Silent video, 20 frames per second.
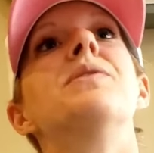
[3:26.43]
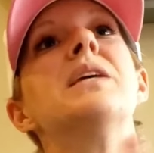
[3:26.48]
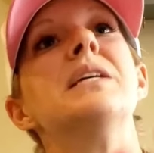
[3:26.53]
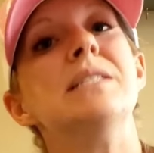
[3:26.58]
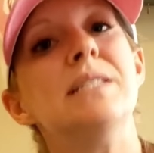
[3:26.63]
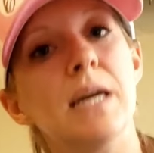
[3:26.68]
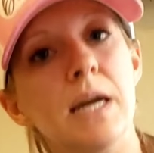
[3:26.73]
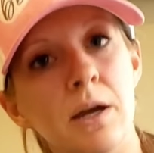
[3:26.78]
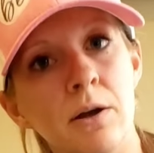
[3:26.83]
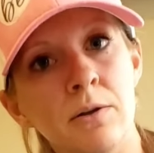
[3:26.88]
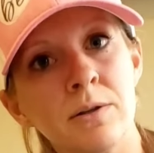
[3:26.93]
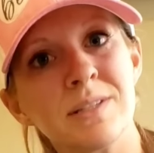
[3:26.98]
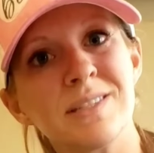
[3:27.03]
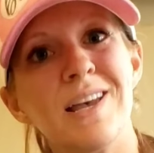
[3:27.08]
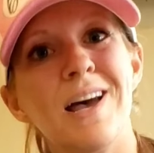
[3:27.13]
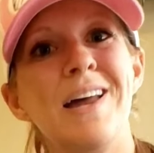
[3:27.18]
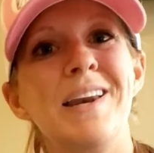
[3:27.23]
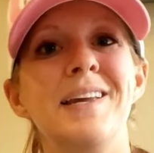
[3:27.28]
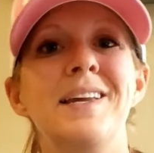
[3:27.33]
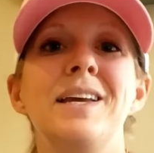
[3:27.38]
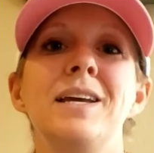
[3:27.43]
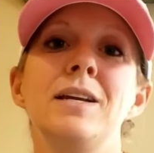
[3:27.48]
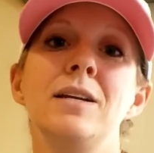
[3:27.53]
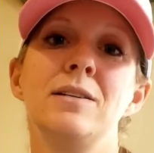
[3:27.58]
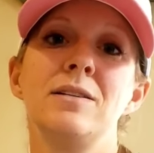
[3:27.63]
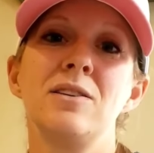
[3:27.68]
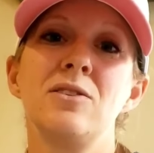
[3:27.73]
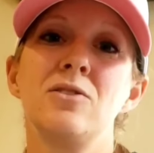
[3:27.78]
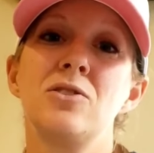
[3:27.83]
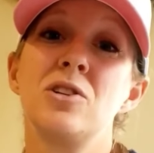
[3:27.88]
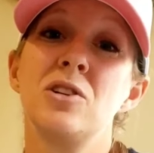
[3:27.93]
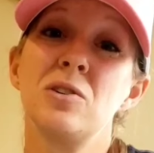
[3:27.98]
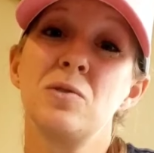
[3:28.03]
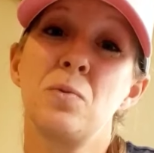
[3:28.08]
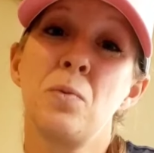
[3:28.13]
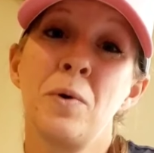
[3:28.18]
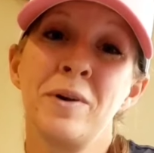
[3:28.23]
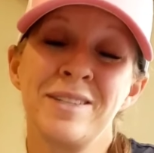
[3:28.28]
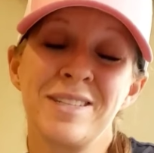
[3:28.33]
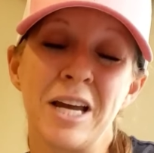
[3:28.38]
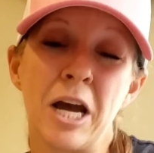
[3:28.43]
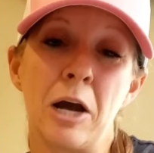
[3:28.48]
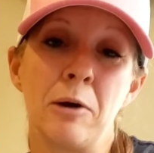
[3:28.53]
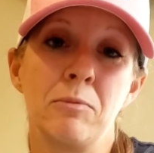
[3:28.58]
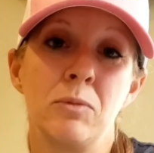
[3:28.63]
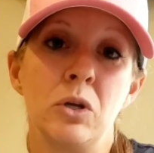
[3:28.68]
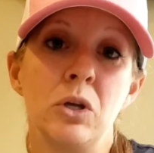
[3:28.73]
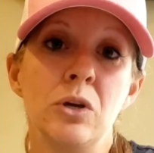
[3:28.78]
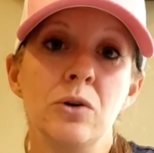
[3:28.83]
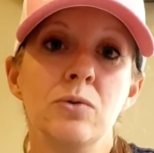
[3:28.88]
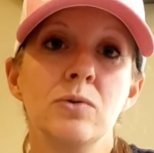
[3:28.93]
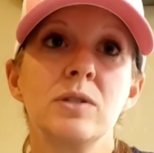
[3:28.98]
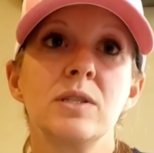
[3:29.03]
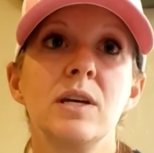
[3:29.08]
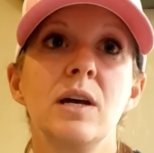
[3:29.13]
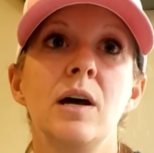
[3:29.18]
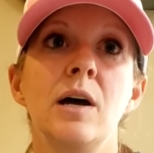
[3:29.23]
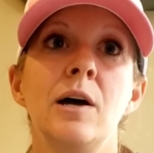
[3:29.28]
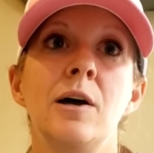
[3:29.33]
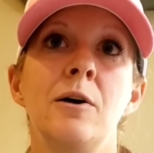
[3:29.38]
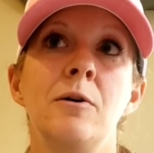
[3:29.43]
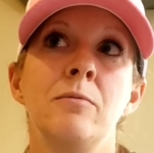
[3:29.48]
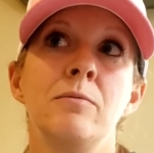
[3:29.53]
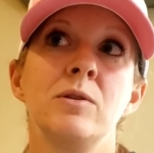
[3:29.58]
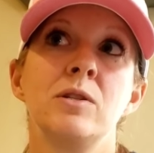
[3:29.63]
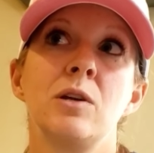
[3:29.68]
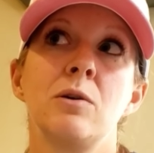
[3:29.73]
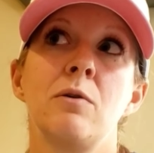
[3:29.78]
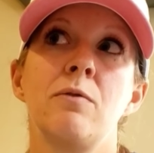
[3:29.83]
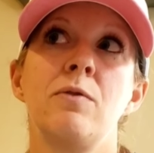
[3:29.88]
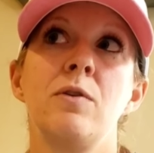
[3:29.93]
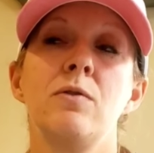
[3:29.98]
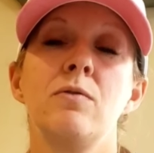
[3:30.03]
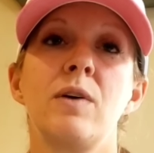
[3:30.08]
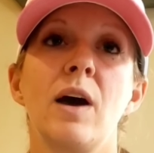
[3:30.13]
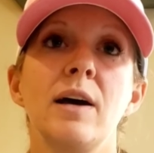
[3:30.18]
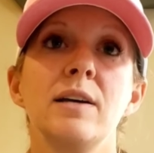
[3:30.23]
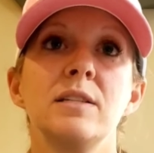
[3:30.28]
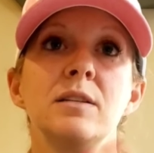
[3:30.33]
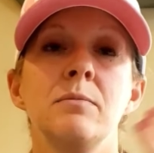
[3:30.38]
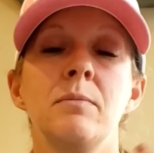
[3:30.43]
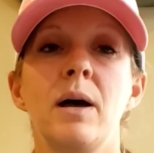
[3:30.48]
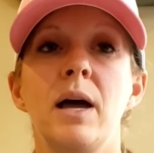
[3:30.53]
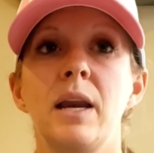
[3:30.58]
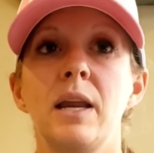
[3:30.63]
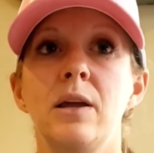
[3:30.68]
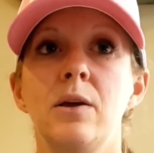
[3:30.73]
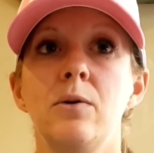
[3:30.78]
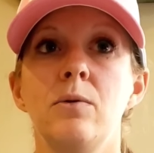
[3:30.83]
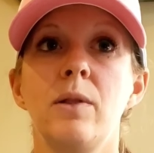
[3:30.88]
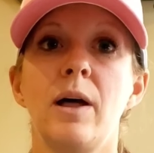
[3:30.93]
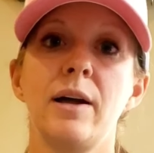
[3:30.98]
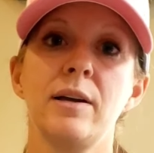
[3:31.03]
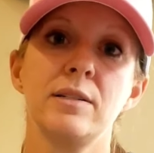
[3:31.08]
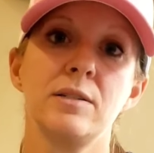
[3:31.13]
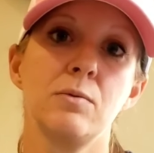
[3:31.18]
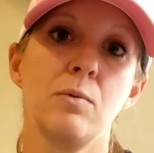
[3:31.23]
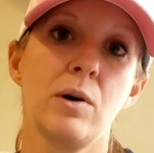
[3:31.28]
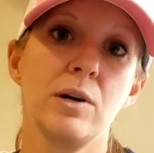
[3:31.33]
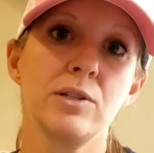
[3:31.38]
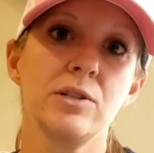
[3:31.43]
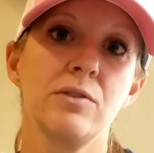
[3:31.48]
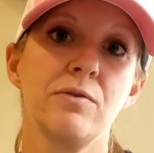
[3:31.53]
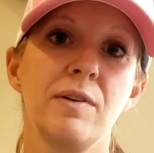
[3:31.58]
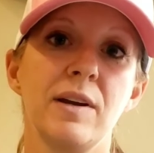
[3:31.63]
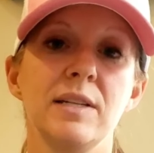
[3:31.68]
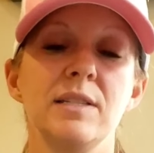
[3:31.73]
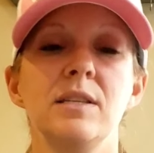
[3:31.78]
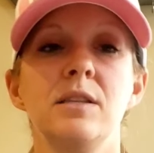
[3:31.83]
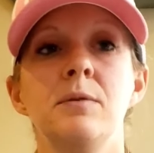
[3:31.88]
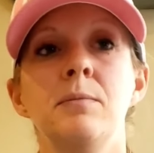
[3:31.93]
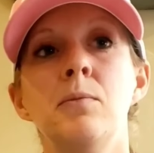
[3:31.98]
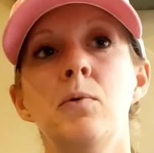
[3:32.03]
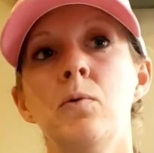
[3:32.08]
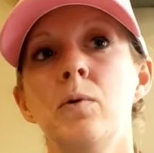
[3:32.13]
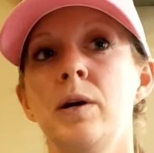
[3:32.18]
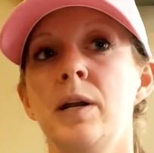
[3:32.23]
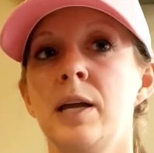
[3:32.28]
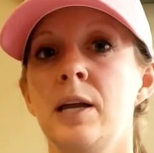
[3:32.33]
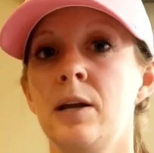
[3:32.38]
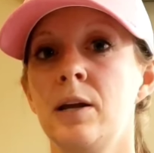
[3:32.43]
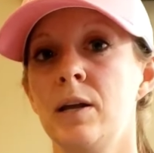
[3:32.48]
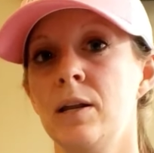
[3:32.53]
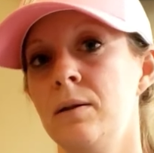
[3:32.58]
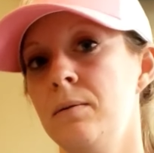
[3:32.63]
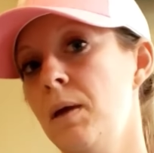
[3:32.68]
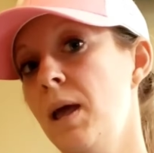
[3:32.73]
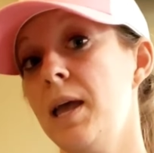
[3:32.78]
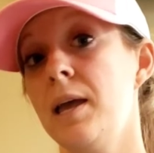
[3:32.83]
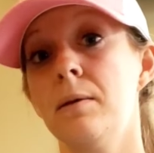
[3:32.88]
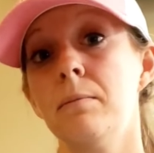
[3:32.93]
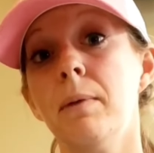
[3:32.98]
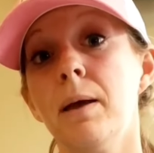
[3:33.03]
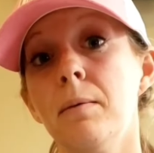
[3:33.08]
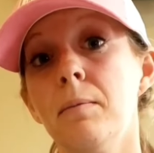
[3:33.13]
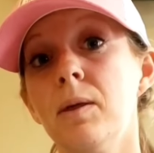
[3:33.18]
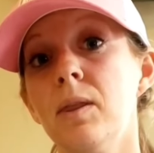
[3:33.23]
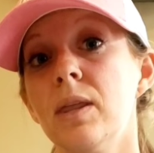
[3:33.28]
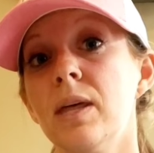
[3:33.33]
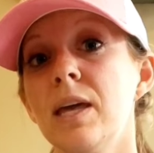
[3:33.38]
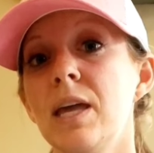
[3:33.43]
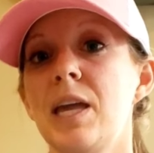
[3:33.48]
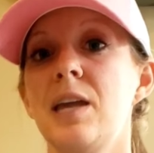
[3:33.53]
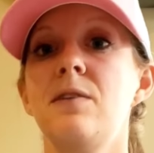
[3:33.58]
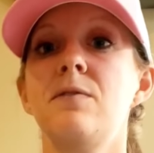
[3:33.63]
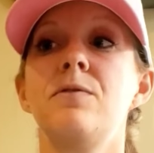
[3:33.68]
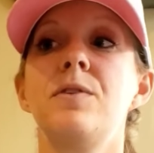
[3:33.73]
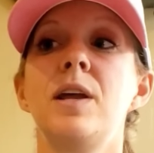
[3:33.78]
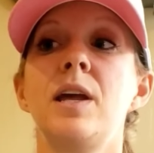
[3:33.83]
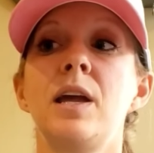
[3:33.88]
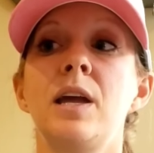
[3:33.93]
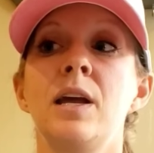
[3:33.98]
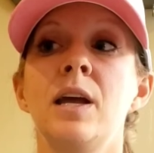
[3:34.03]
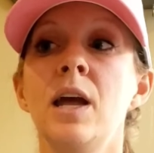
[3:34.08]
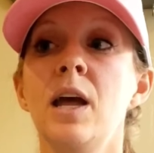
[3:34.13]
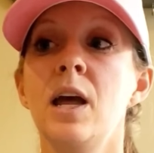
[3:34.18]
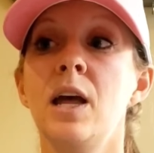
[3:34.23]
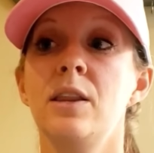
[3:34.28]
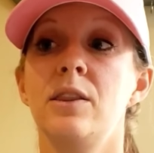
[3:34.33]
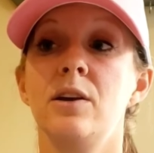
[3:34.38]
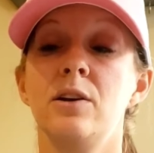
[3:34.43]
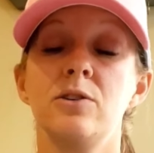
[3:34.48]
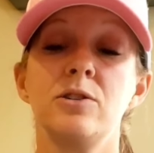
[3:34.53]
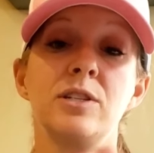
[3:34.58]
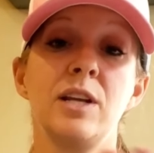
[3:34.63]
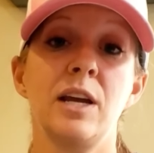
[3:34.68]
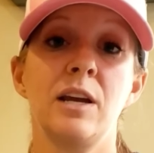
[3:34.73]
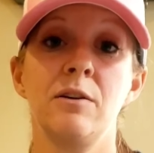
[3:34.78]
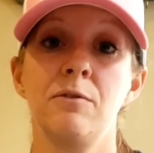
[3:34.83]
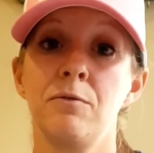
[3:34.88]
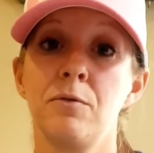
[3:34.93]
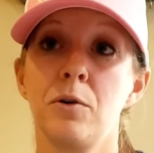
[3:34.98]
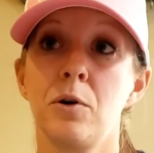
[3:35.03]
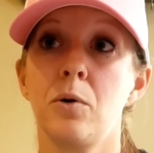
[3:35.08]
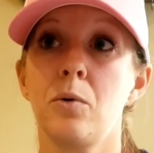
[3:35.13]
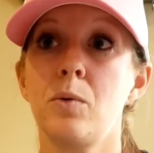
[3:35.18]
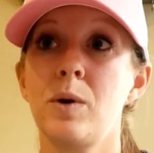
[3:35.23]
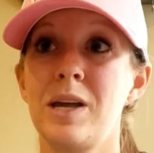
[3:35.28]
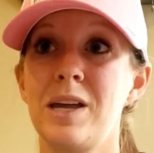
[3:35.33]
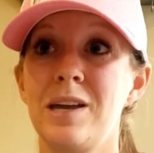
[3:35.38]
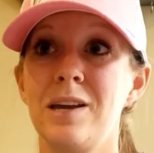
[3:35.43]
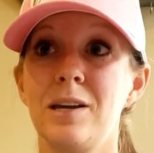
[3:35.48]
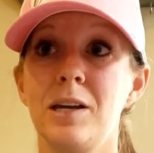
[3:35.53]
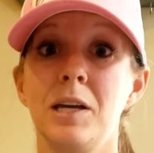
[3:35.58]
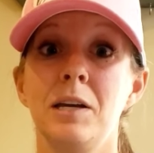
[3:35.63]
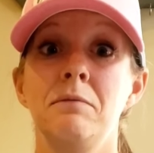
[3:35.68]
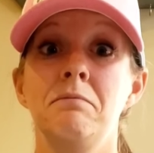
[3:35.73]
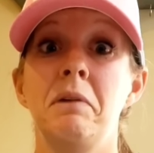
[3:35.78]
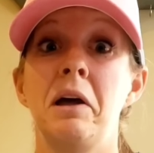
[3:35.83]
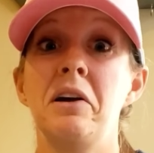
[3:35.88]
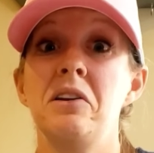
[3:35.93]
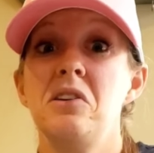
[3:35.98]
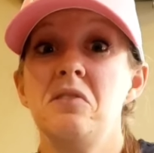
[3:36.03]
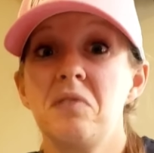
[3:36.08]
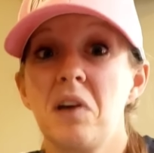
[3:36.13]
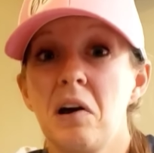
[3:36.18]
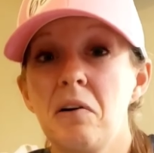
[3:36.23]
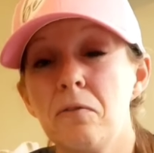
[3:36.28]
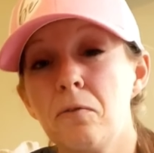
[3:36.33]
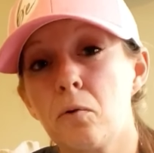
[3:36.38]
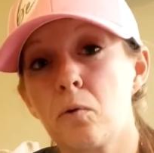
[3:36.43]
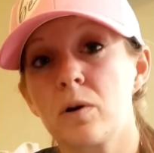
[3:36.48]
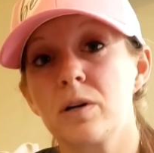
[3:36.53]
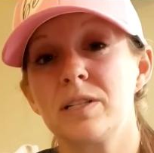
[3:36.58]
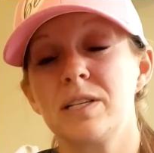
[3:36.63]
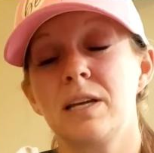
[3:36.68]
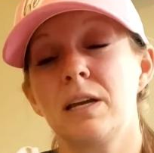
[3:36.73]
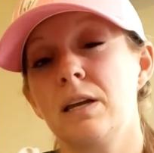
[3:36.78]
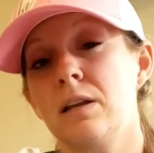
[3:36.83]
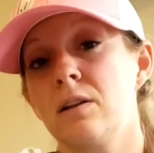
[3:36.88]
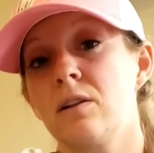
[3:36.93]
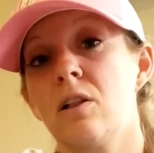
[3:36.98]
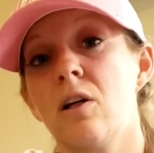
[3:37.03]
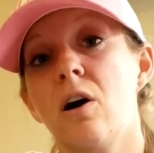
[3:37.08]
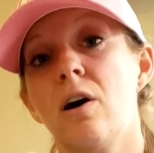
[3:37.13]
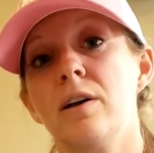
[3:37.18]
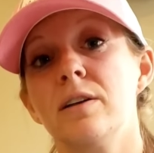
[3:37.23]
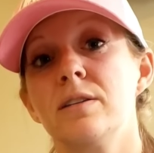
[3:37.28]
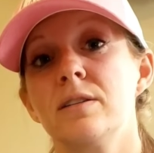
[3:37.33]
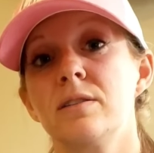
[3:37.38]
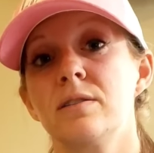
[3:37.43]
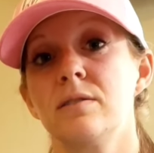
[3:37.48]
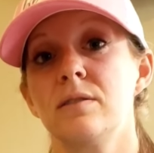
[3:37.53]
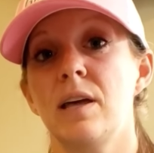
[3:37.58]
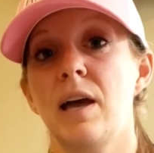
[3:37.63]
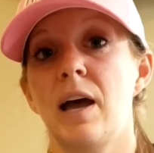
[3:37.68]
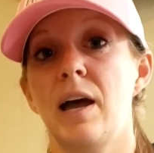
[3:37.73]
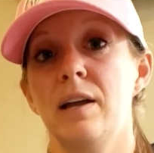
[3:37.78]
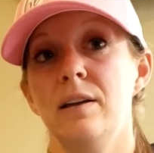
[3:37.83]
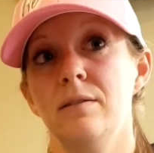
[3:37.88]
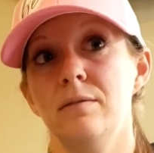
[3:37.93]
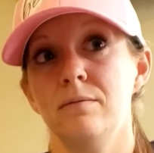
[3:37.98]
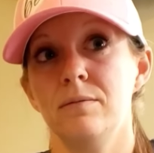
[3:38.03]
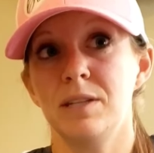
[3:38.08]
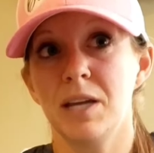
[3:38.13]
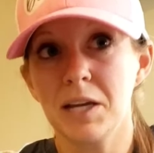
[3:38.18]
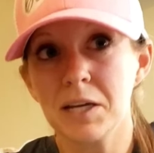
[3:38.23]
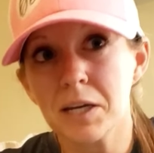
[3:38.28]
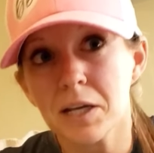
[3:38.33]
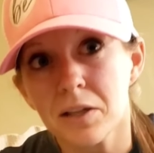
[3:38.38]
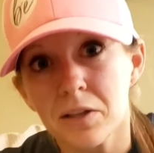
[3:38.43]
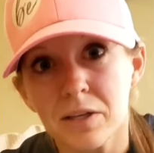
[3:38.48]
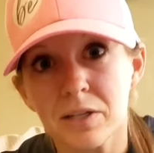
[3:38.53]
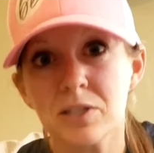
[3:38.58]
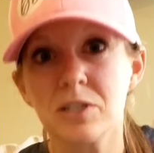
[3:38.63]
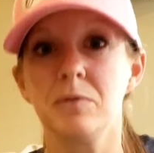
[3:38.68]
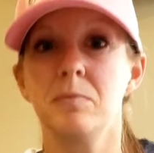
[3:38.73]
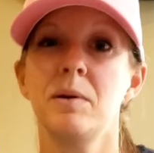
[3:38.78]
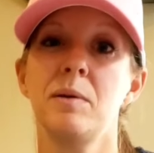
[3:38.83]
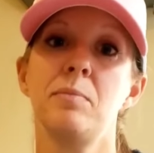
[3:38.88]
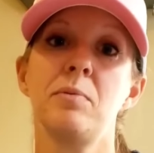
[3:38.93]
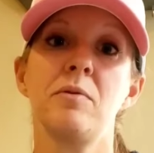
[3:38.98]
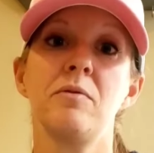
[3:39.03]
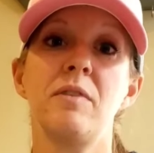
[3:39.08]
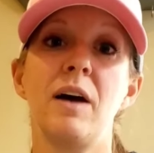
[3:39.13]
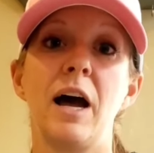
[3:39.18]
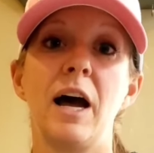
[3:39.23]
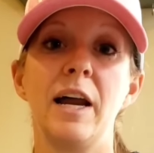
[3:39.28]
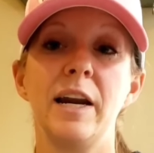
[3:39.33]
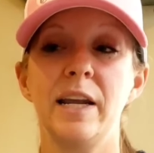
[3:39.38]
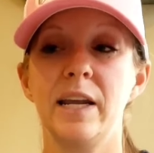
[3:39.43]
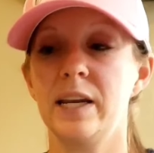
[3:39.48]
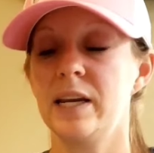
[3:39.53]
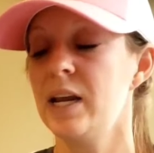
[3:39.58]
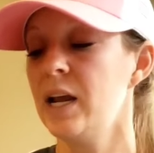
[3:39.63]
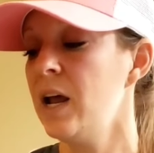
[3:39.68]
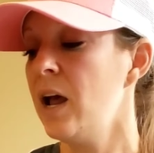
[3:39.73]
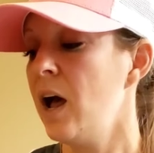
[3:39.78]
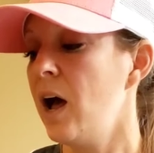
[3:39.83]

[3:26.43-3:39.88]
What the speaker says: The downside again is they're just one-time use. So if you've got somebody who likes to wash their face in the morning and maybe the evening, they're staying for a week, now you've got 14 cloths that technically should be provided.